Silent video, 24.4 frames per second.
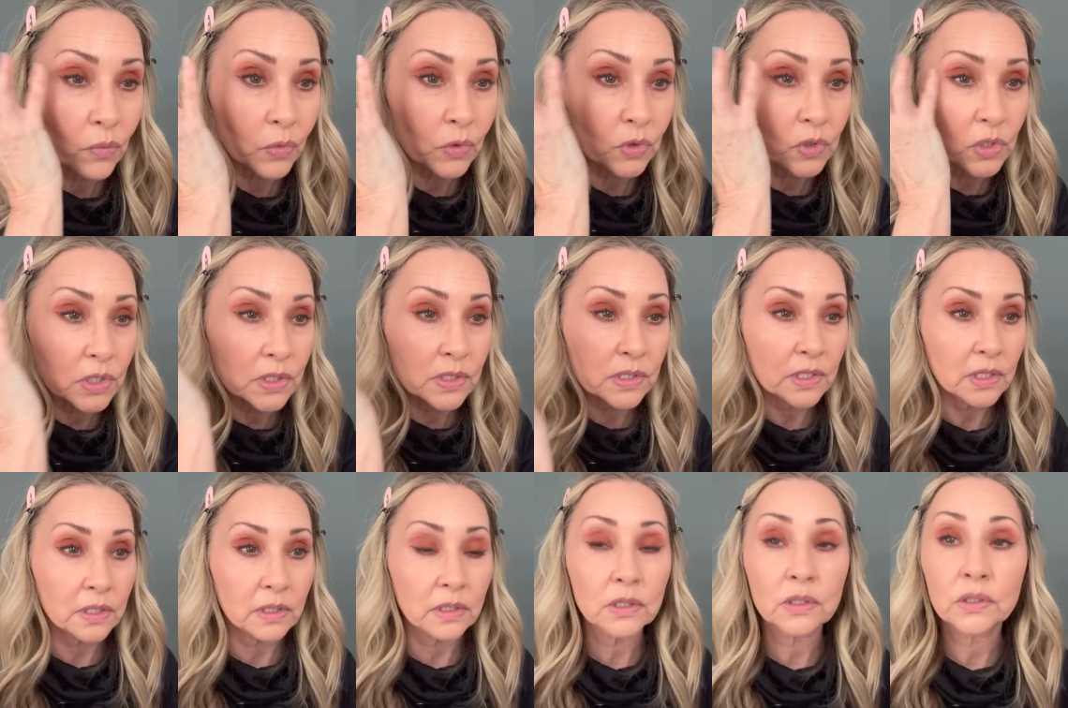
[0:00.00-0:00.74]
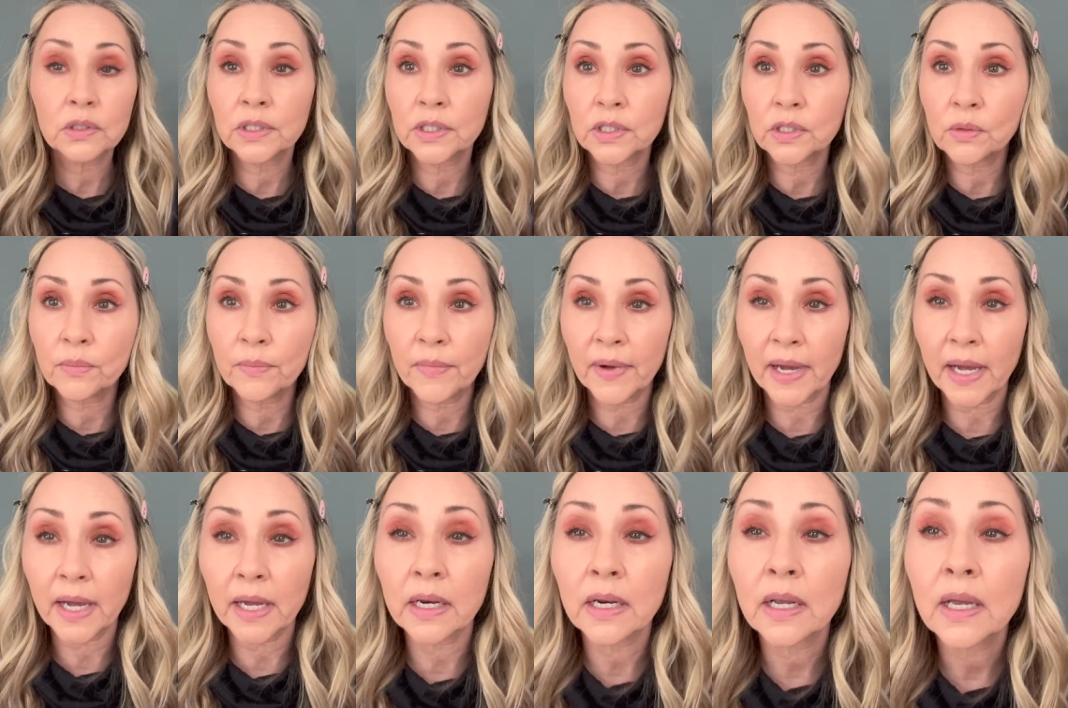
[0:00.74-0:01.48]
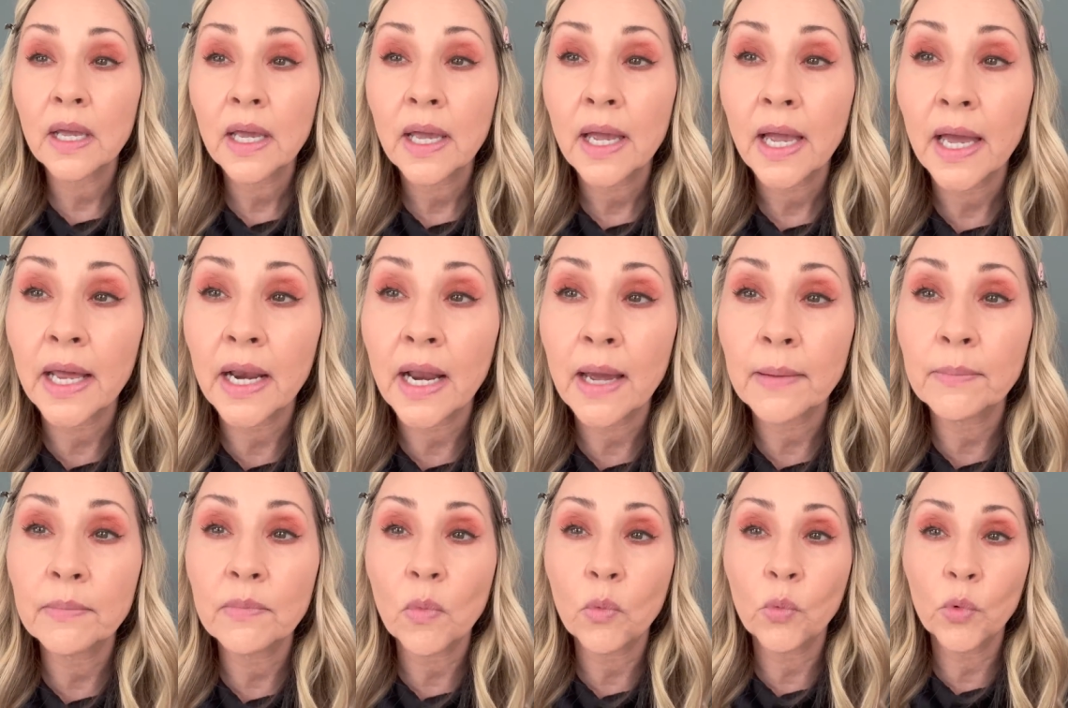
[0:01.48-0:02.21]
just a little bit. And
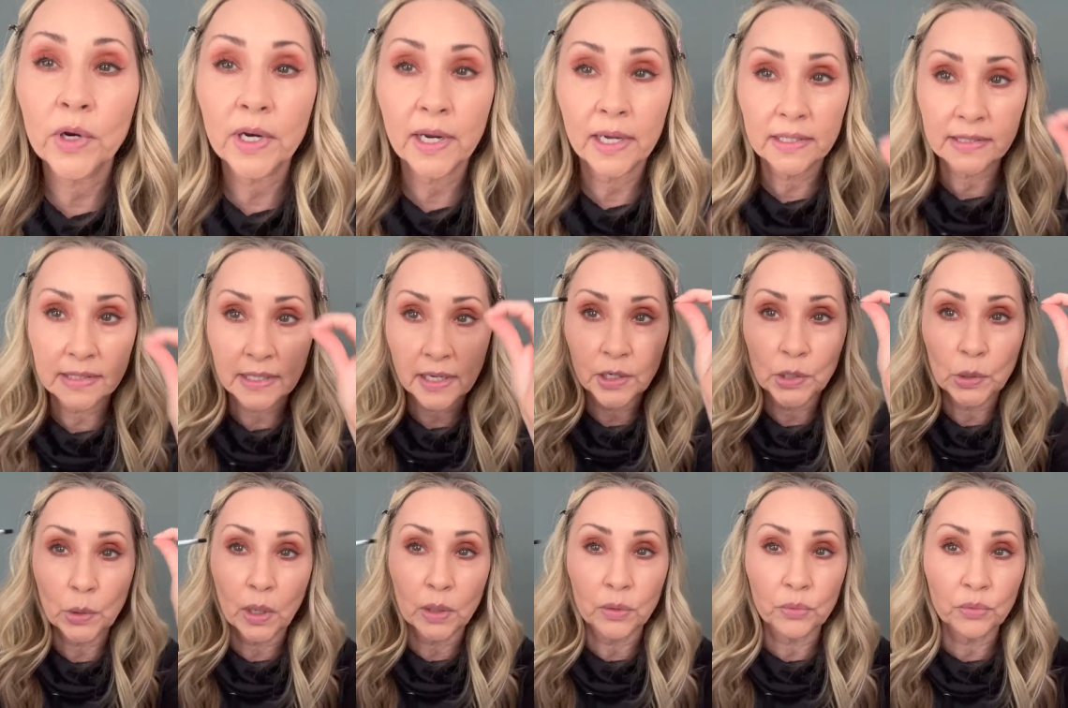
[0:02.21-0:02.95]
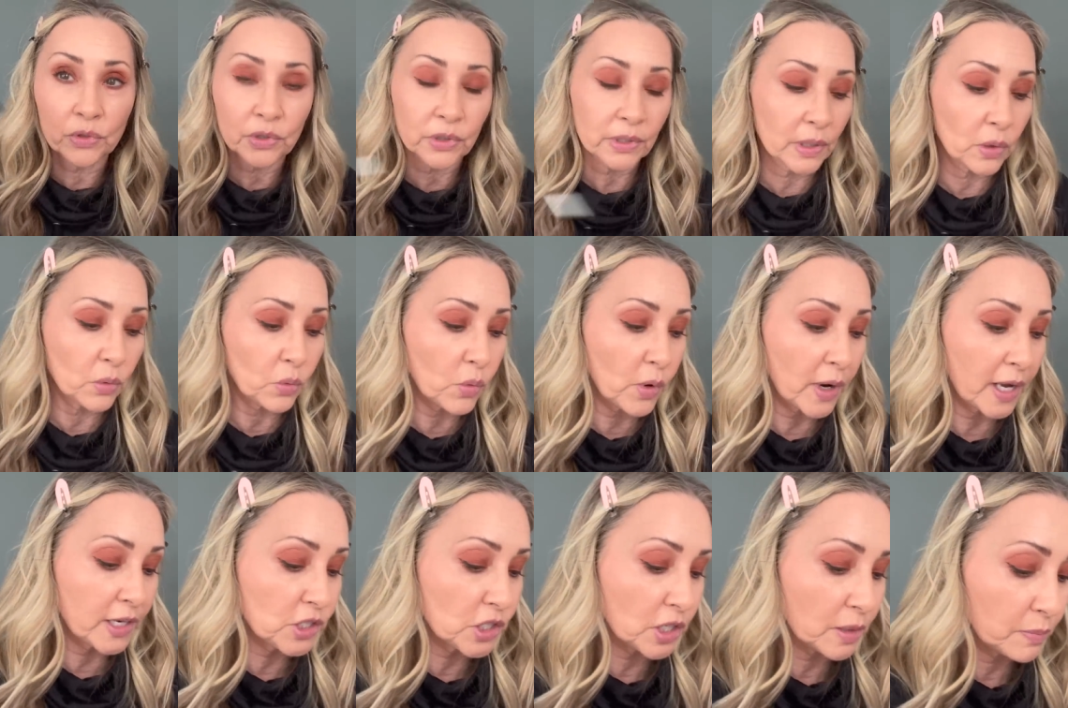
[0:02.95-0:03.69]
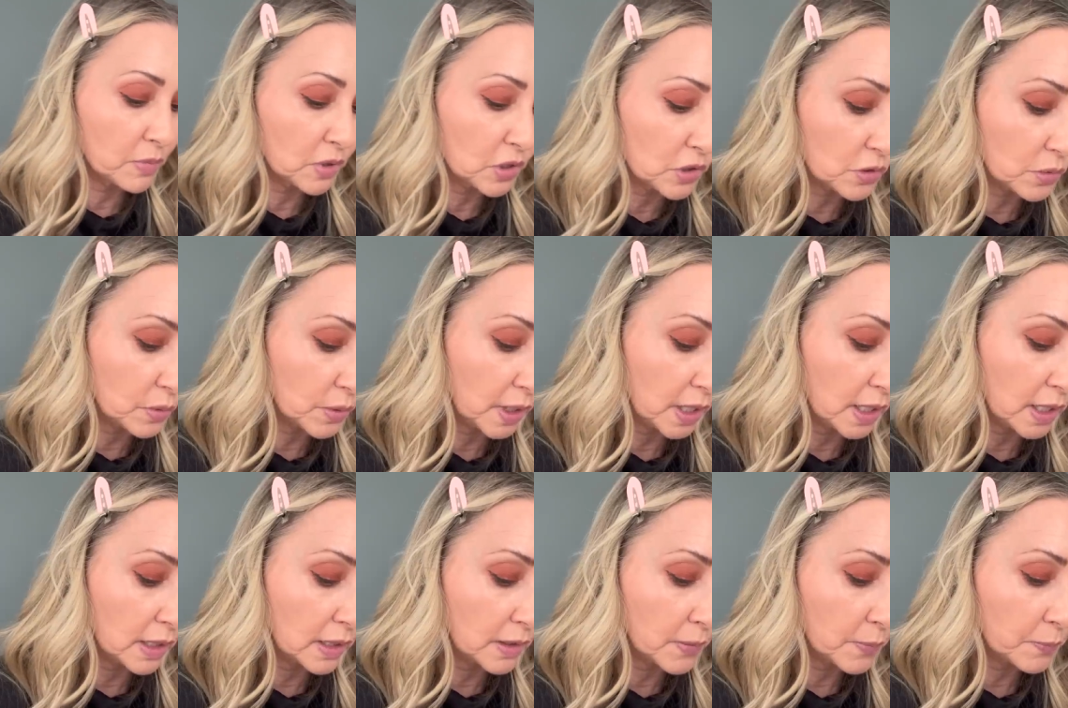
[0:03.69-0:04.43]
I'm when I tell you I really wedge it
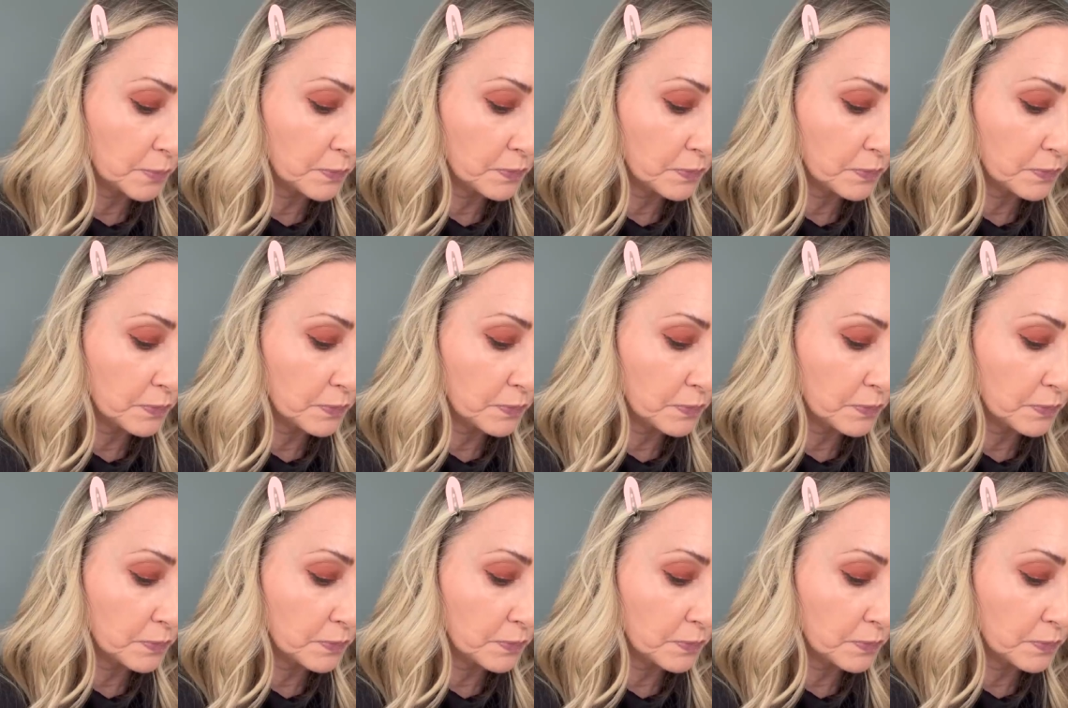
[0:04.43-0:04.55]
between.